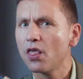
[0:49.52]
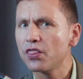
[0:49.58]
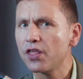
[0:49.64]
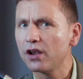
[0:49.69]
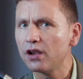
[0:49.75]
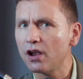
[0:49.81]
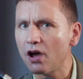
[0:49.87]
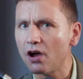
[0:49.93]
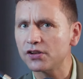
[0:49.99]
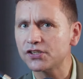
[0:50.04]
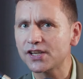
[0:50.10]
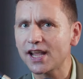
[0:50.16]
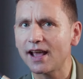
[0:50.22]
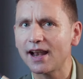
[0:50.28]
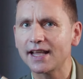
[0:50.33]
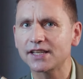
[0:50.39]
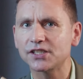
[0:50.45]
The
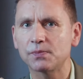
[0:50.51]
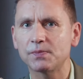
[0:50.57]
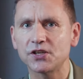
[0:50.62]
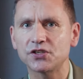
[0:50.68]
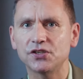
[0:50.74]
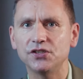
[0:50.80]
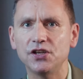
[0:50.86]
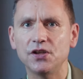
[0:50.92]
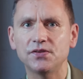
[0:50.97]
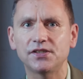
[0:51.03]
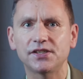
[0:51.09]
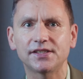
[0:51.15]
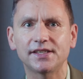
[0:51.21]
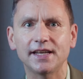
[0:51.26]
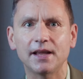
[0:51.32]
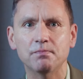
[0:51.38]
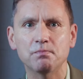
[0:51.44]
large-scale exhibition
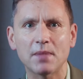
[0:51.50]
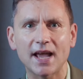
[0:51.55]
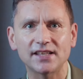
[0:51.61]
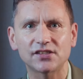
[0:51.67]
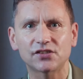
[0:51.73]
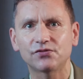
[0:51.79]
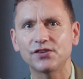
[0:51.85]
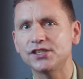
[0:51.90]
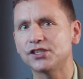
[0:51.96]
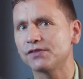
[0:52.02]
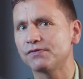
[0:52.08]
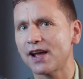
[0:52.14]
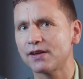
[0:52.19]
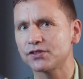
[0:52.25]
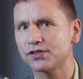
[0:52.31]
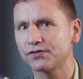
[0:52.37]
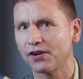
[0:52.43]
uses the immense reach of
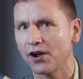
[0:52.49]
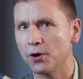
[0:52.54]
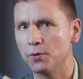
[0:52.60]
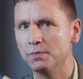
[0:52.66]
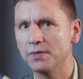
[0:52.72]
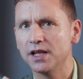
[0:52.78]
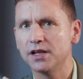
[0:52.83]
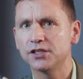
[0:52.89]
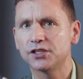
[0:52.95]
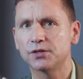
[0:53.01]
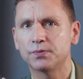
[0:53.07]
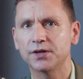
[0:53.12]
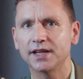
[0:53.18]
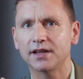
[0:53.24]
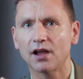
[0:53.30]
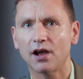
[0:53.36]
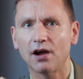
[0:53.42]
out-of-home to
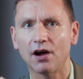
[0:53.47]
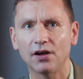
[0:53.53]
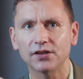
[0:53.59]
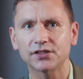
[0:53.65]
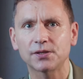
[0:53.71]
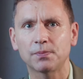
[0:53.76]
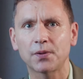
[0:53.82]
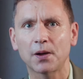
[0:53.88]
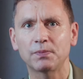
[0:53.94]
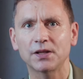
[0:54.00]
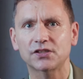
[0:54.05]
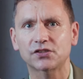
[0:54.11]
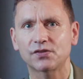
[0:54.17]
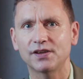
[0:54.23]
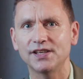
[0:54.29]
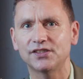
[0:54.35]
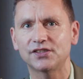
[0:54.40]
bring art to public
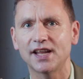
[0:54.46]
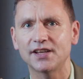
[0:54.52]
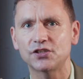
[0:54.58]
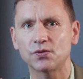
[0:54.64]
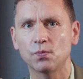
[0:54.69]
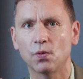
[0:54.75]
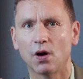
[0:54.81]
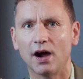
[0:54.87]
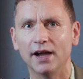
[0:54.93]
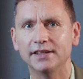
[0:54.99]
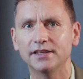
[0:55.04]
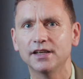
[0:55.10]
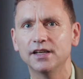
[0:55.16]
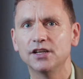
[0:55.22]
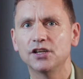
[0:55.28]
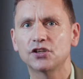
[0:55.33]
screens nationwide,